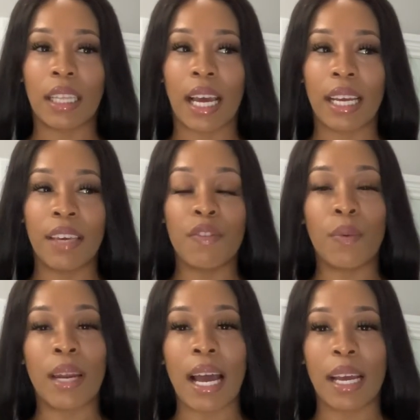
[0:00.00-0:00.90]
Like even
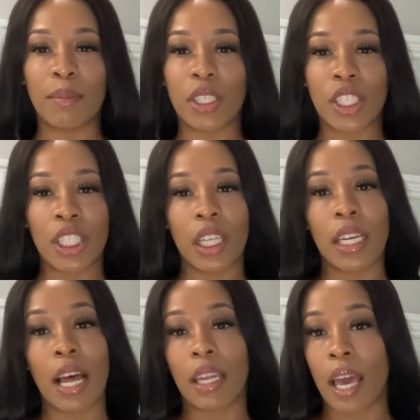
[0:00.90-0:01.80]
when I am just
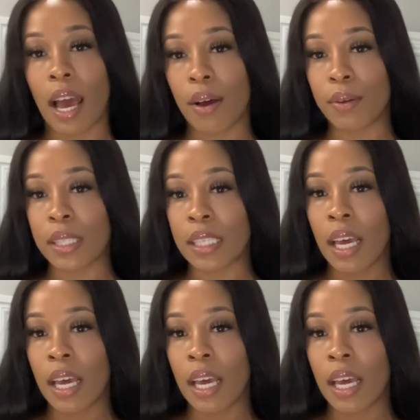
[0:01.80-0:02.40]
chilling at the house,